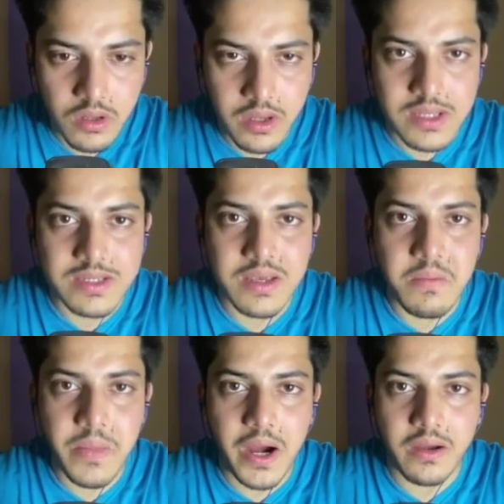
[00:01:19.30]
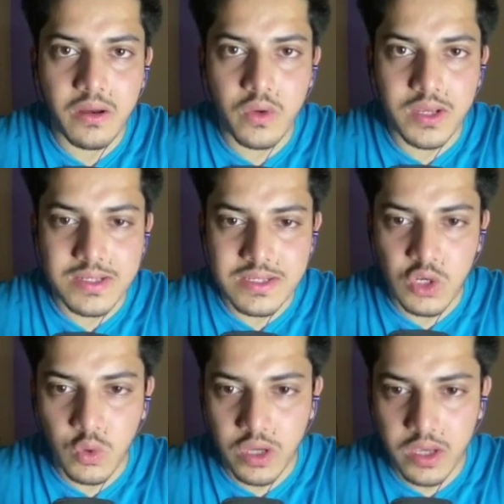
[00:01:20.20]
And same pattern we can
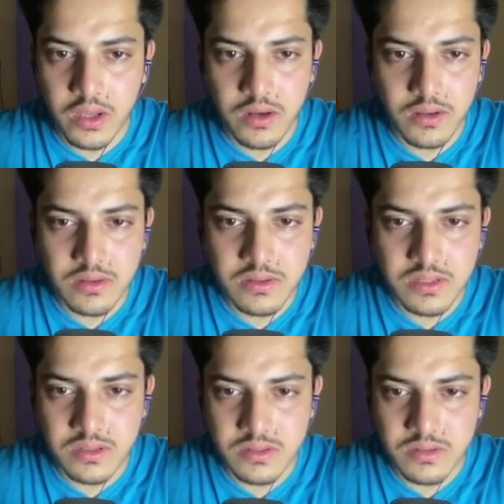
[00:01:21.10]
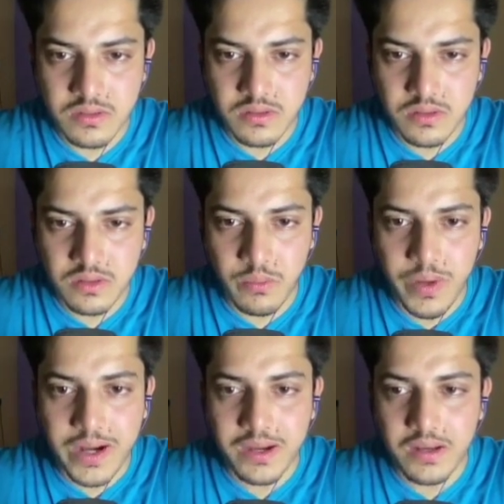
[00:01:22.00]
see over here. See this, the
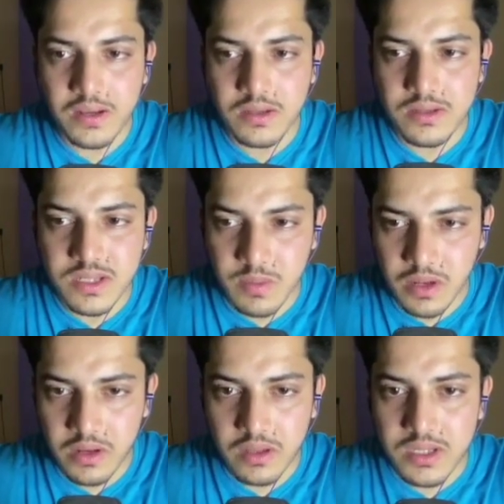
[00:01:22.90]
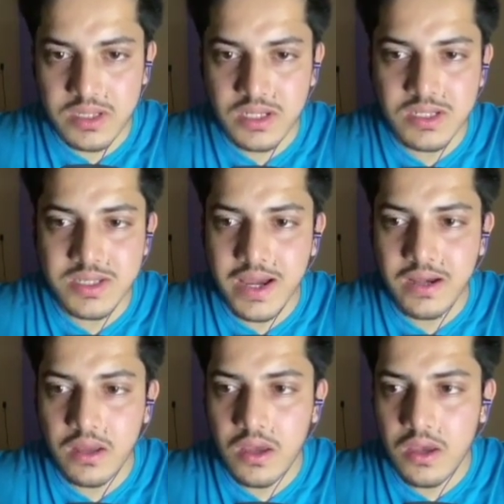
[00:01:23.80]
pattern is similar. It's just
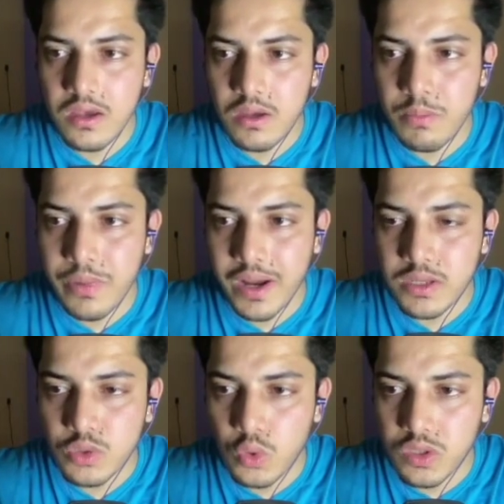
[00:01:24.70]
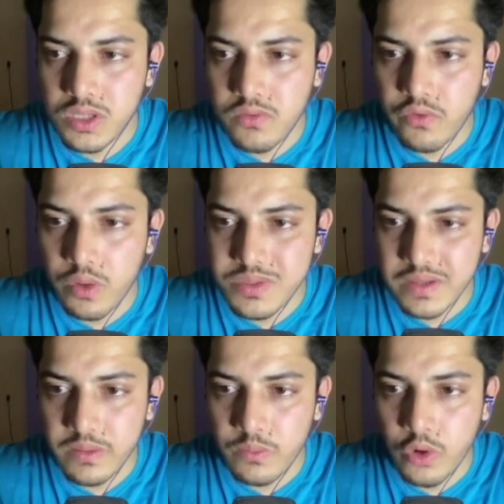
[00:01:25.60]
that a price goes up from
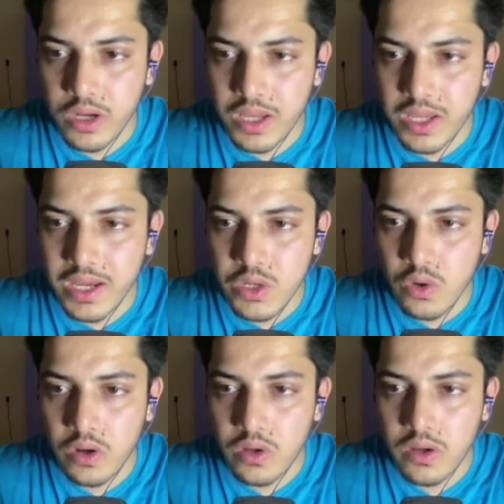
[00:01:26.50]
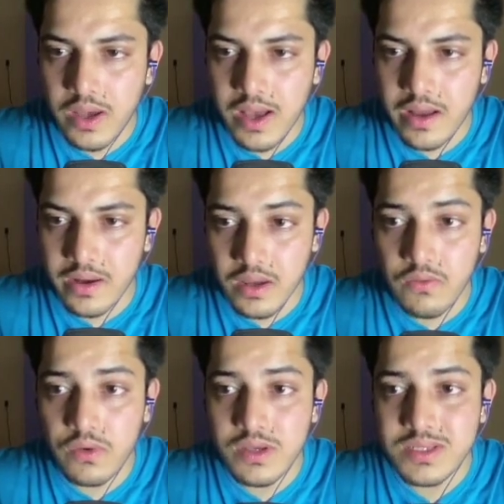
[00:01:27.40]
$7.8.
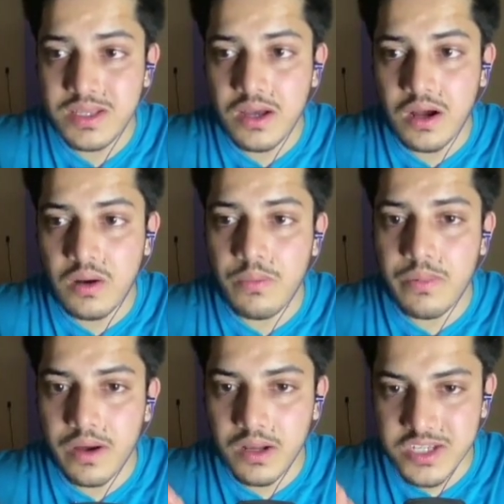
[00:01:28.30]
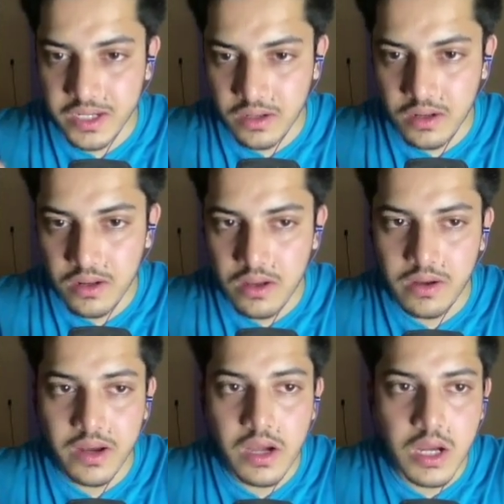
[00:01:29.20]
If we see the uptrend channel,
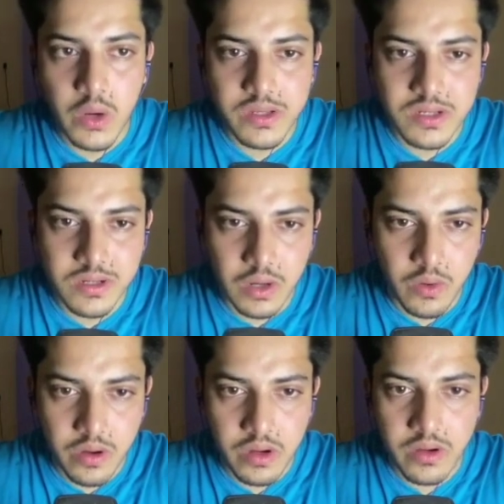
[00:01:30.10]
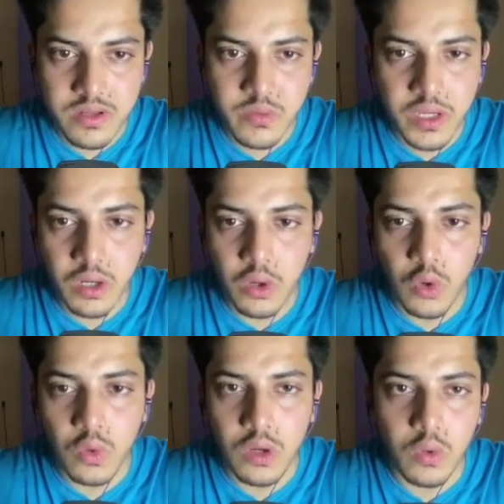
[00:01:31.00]
right now it's in downtrend, it's making
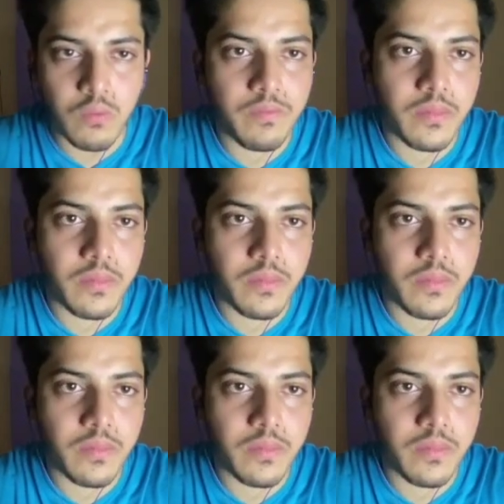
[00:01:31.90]
lower low.